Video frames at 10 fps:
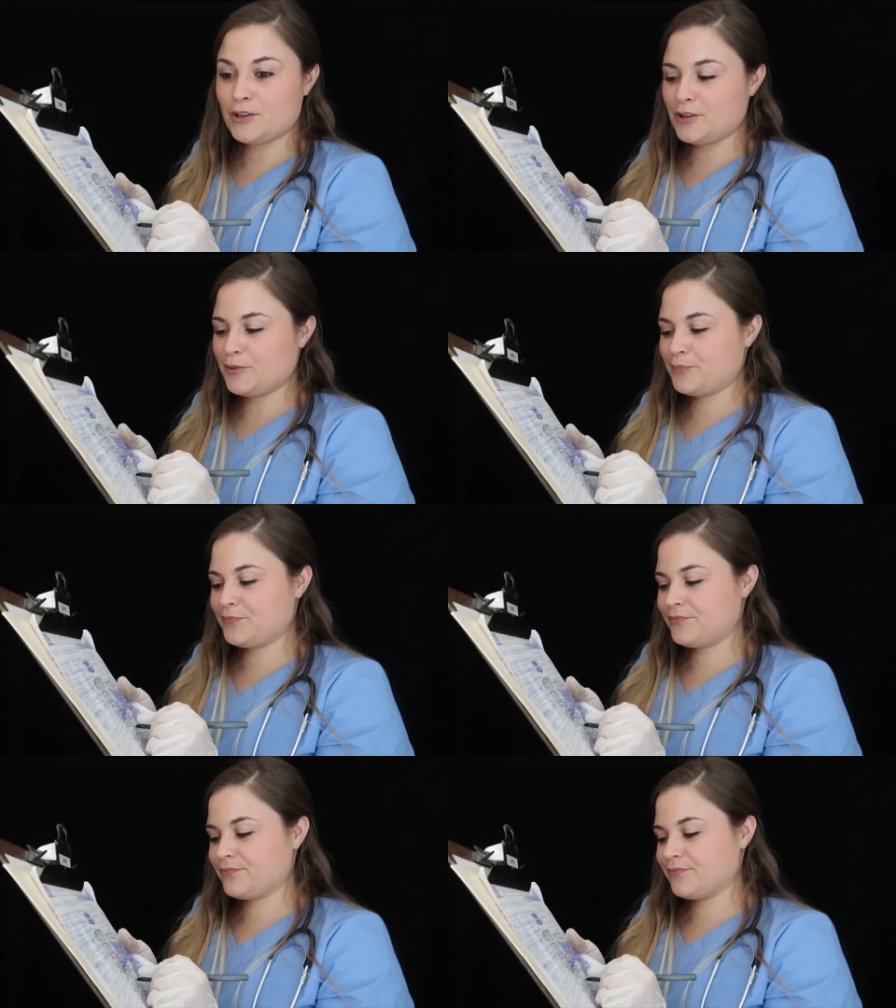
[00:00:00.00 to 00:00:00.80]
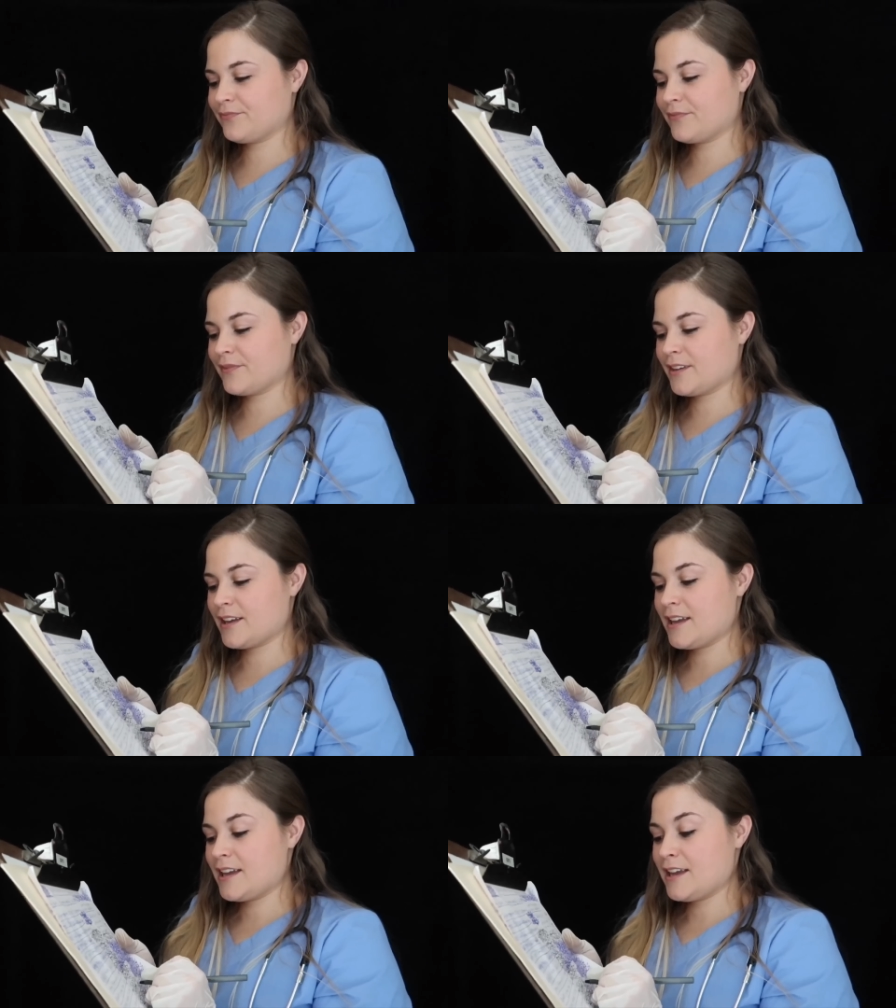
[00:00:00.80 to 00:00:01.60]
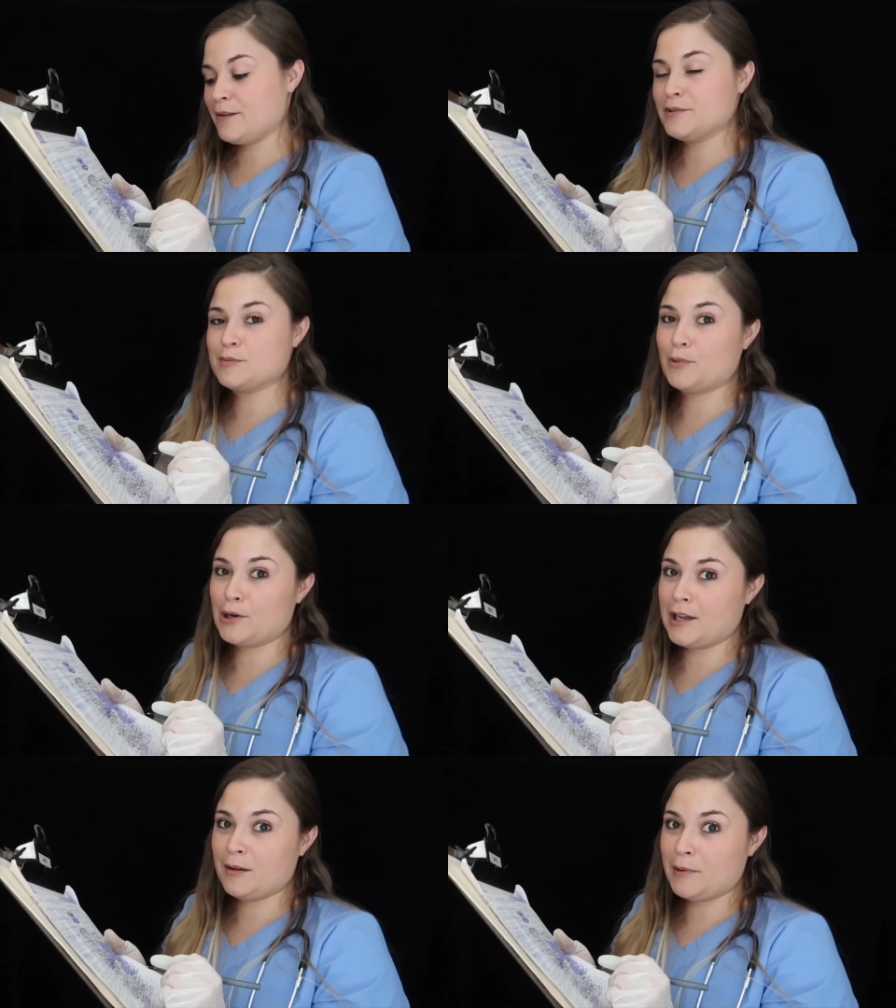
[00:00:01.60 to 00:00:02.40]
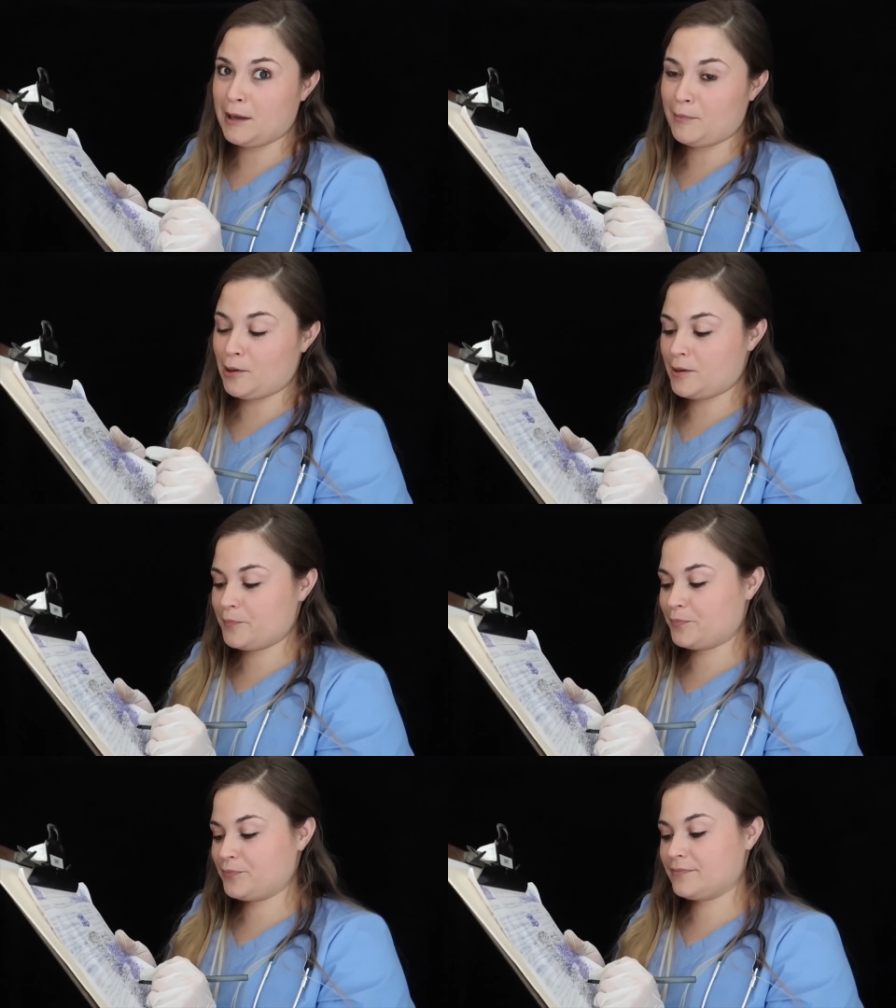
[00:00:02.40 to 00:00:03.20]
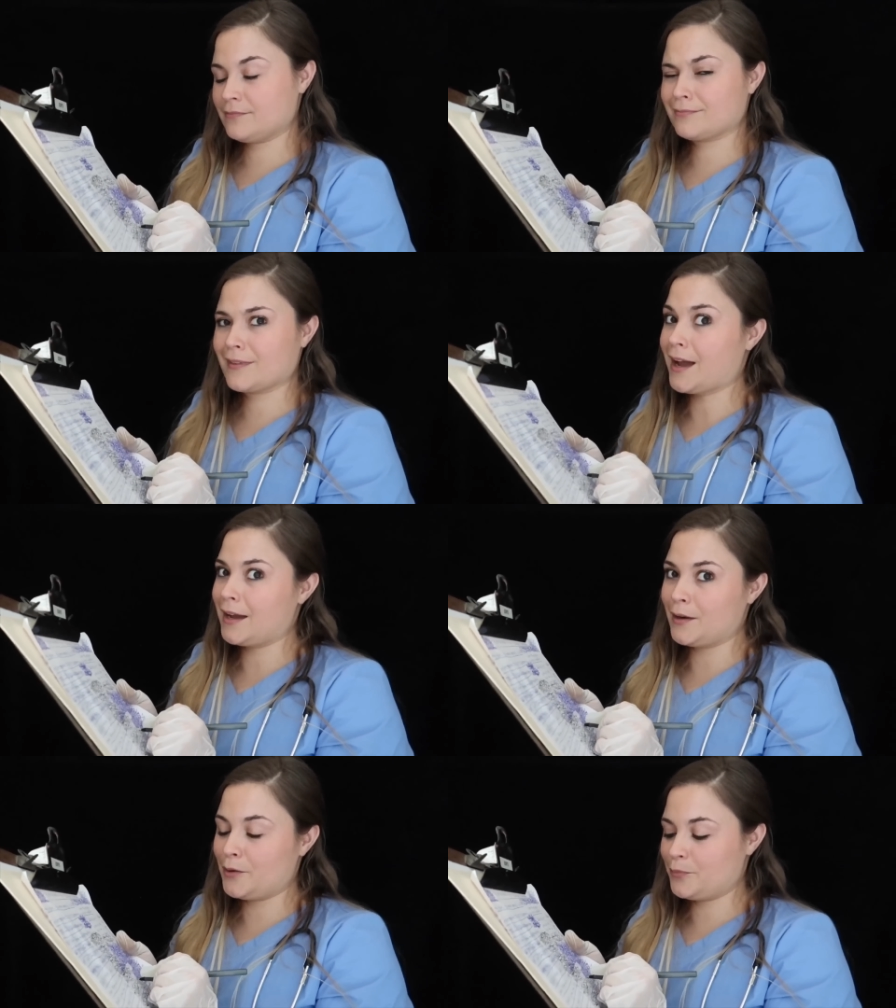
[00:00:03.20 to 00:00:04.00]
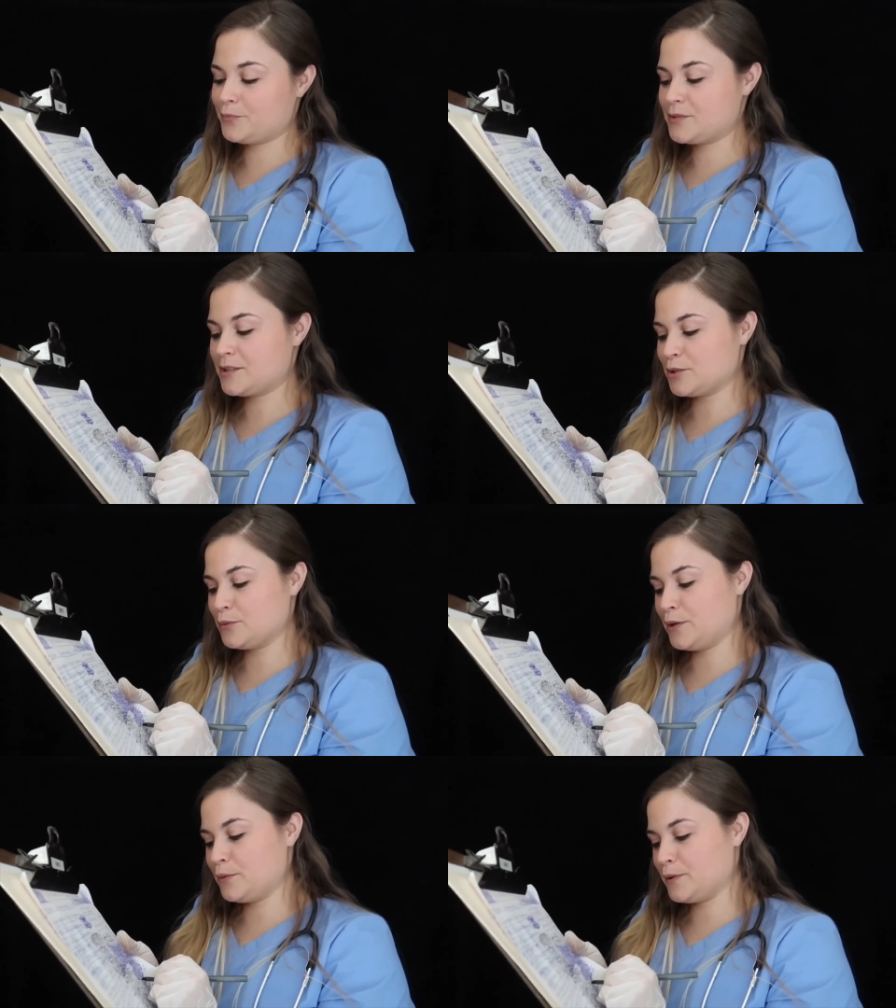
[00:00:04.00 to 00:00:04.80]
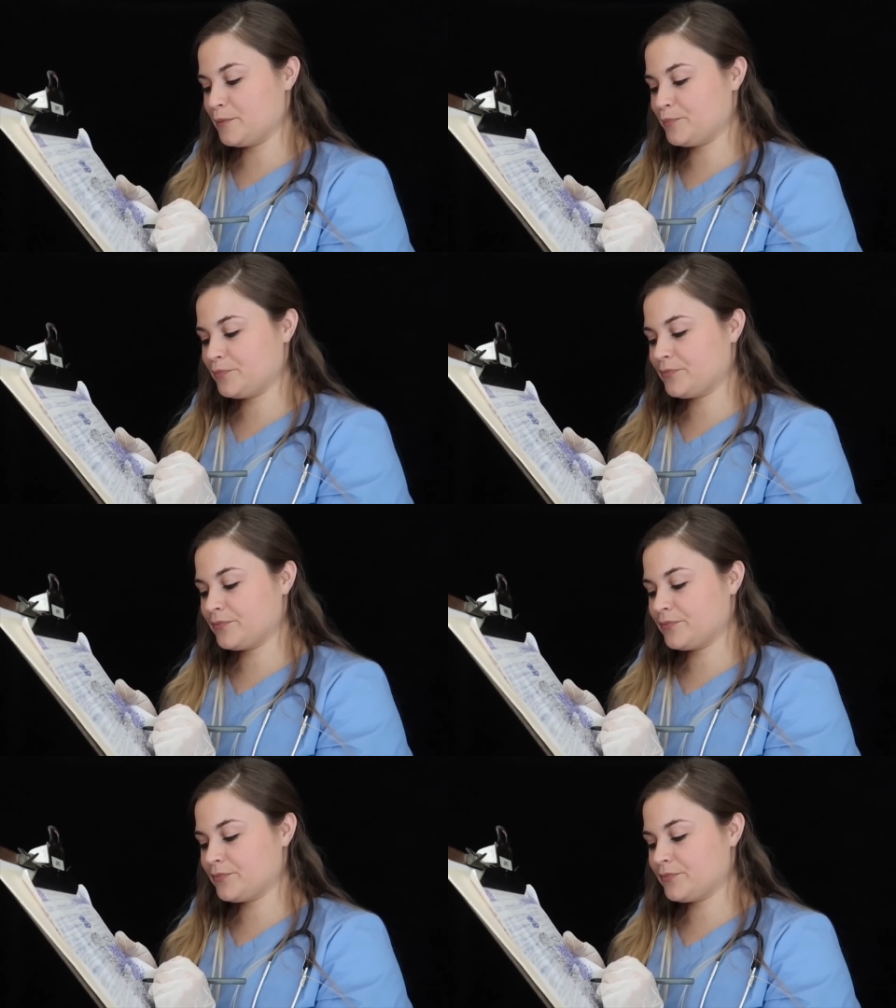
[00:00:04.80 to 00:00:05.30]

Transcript: You do? It was burning paper. I know, such a weird one.